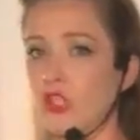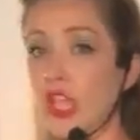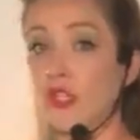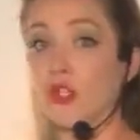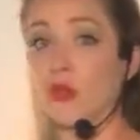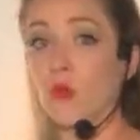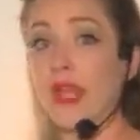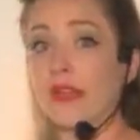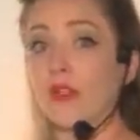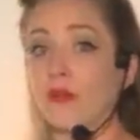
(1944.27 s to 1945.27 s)
Change your
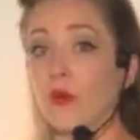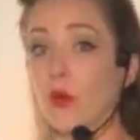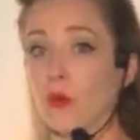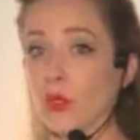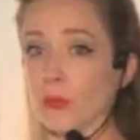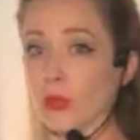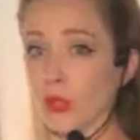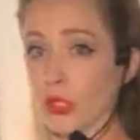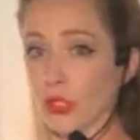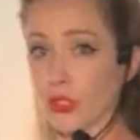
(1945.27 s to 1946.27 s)
weight, a little forward.
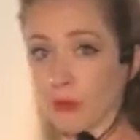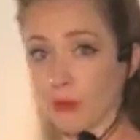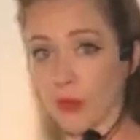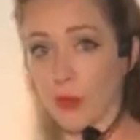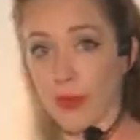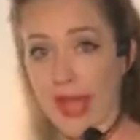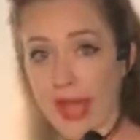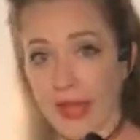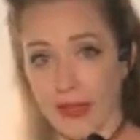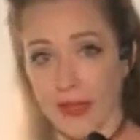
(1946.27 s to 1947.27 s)
Push, pull
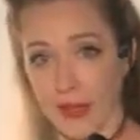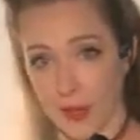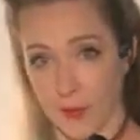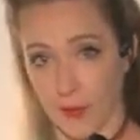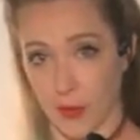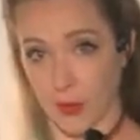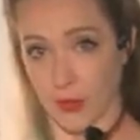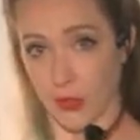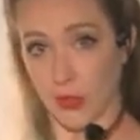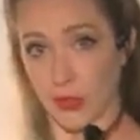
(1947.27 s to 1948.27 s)
back.
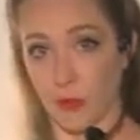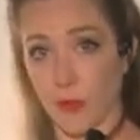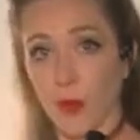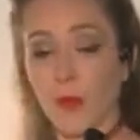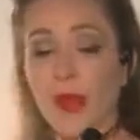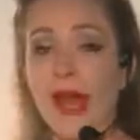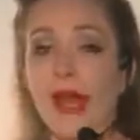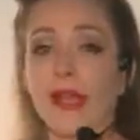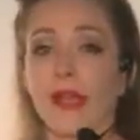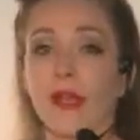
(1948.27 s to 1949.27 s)
Push, pull
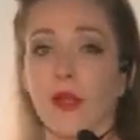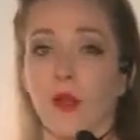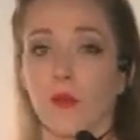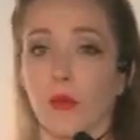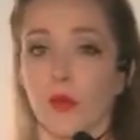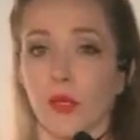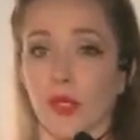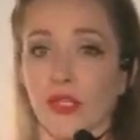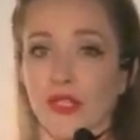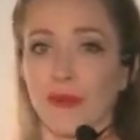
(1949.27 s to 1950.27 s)
back.
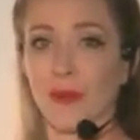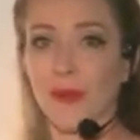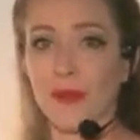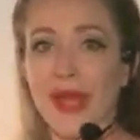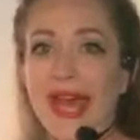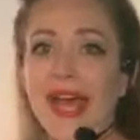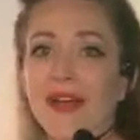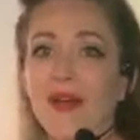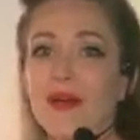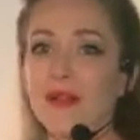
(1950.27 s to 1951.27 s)
Push, pull back.
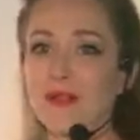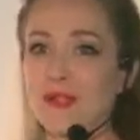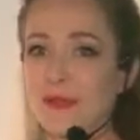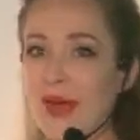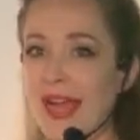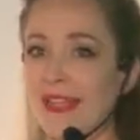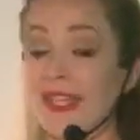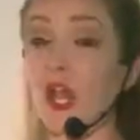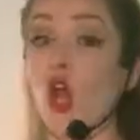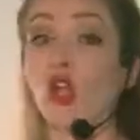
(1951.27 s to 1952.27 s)
Are you
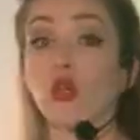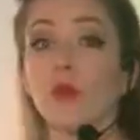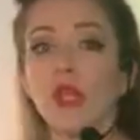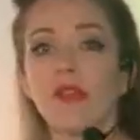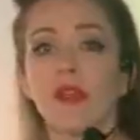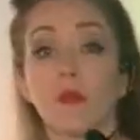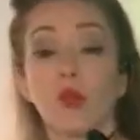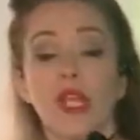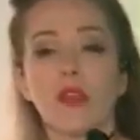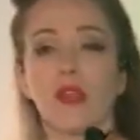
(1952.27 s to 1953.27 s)
smiling? Are you breathing?
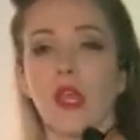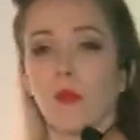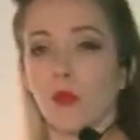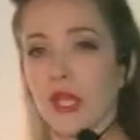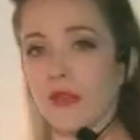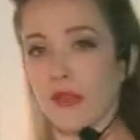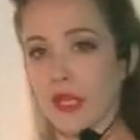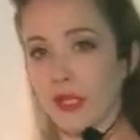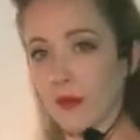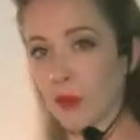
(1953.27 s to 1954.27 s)
Breathe. Breathe
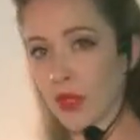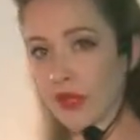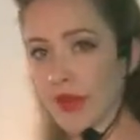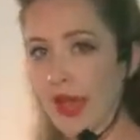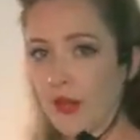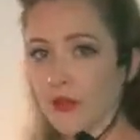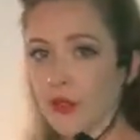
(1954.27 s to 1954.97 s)
in, breathe out.